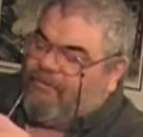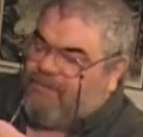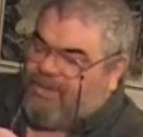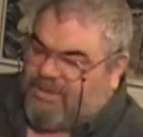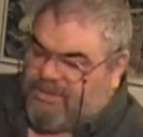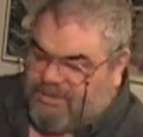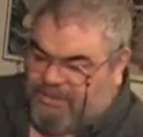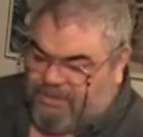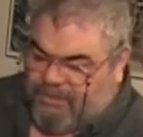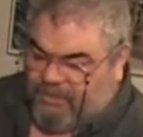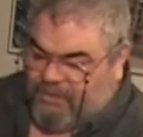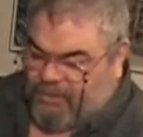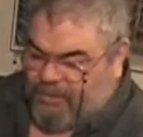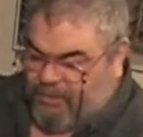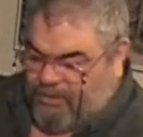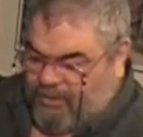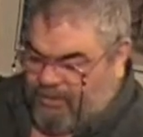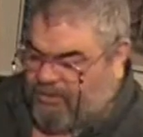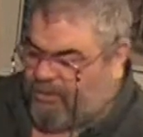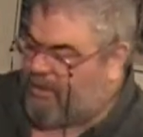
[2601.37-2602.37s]
so that it
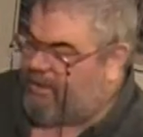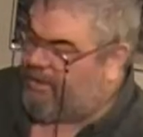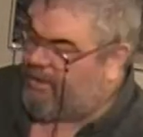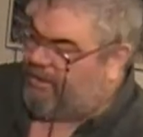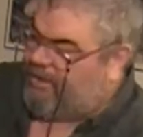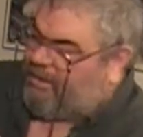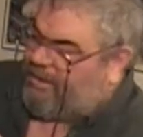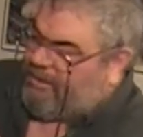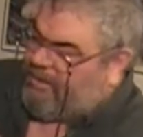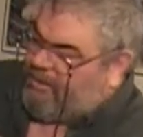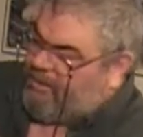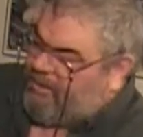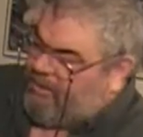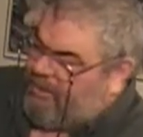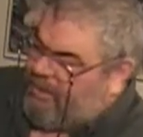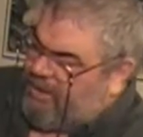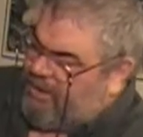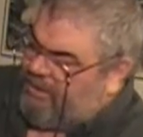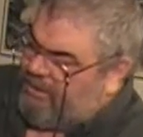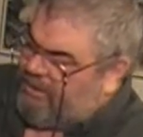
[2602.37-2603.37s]
works well and that the pin